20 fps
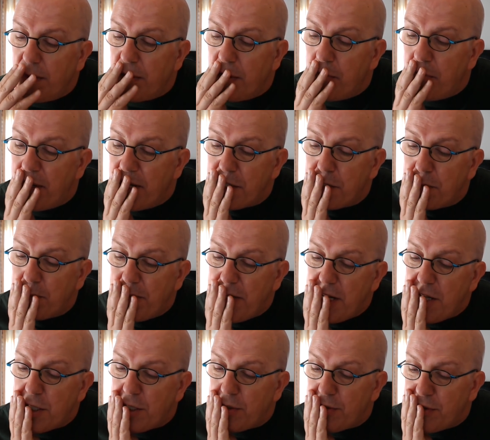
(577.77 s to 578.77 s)
The best
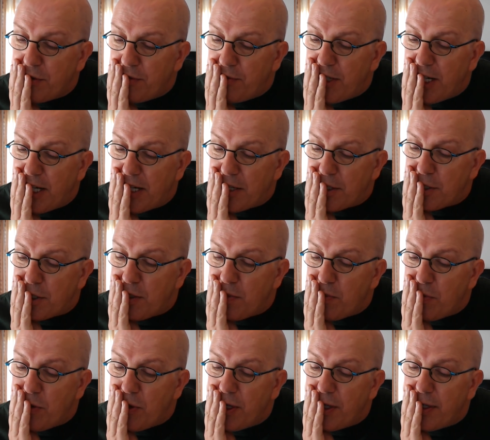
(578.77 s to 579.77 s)
piece of advice
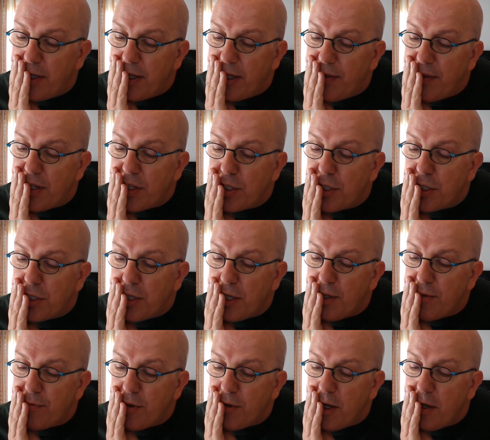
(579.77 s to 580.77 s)
someone, this is
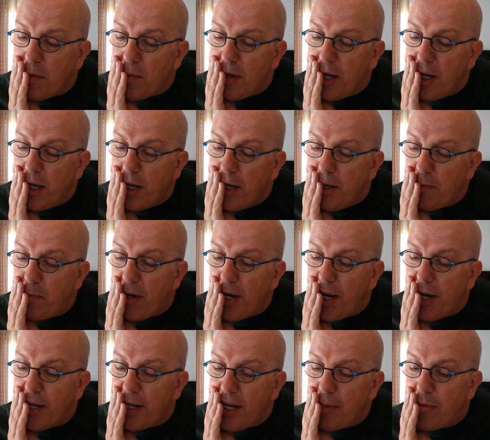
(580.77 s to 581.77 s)
from
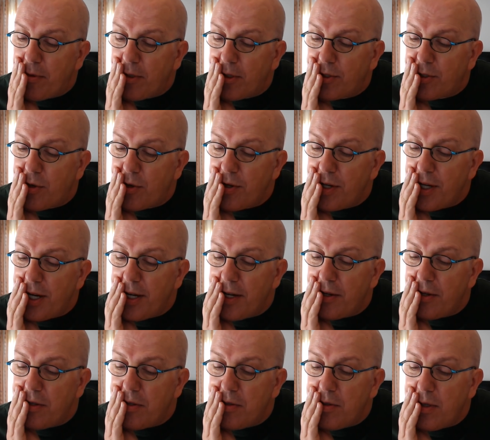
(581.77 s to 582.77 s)
Pineapple
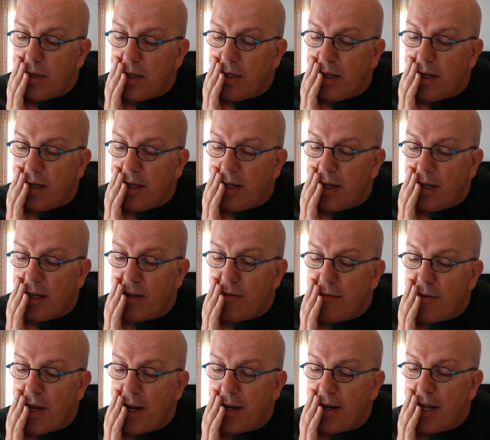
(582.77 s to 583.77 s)
Tornado. Love
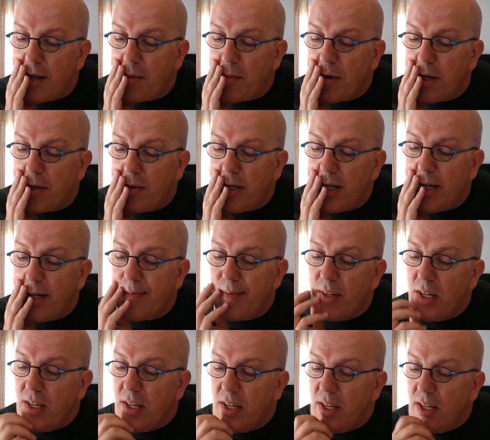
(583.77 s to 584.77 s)
that name, by the way.
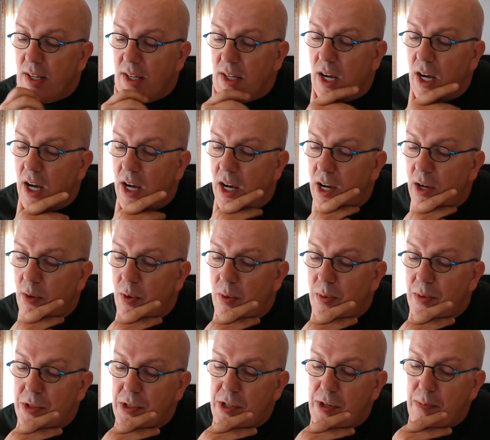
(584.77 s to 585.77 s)
What
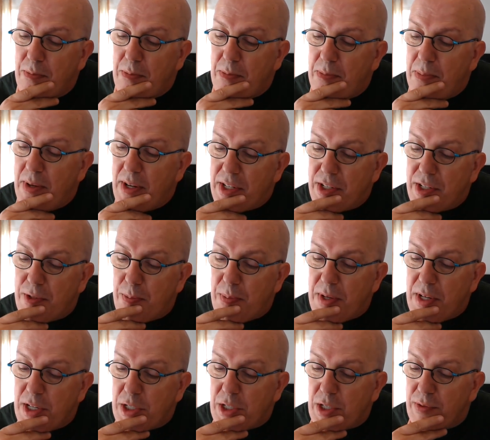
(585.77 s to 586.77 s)
was the best
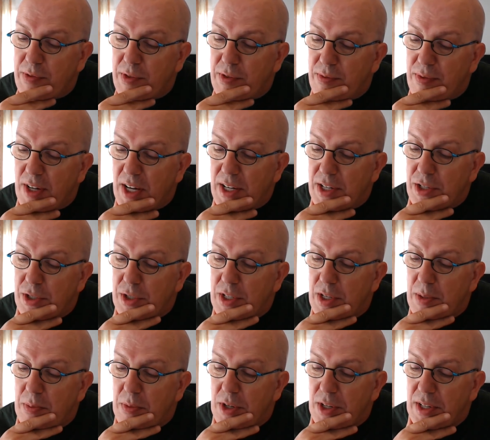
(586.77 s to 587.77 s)
piece of advice
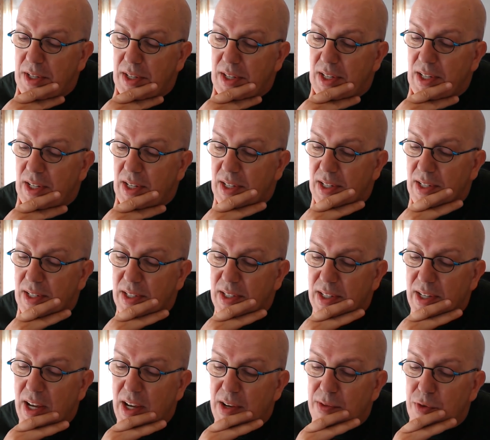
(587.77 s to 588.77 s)
someone
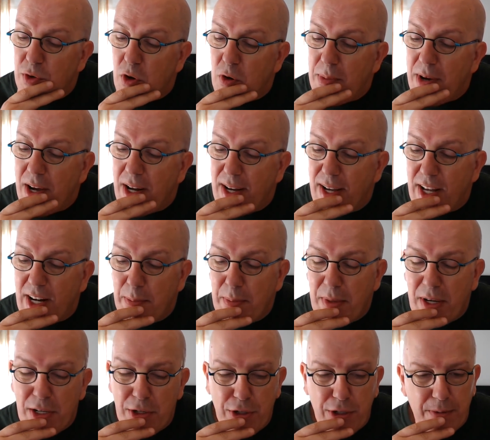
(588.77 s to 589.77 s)
gave you about
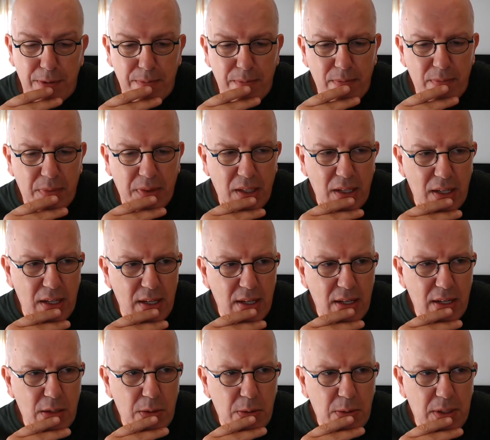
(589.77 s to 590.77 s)
animation?
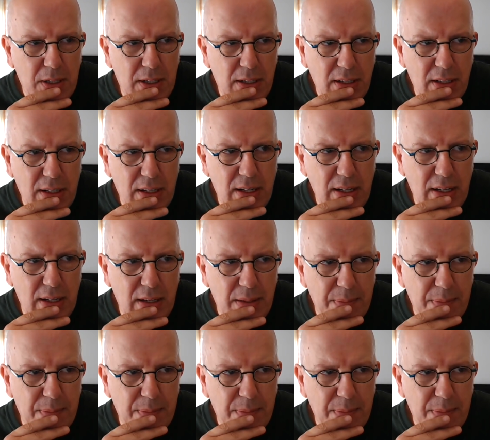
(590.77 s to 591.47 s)
Well,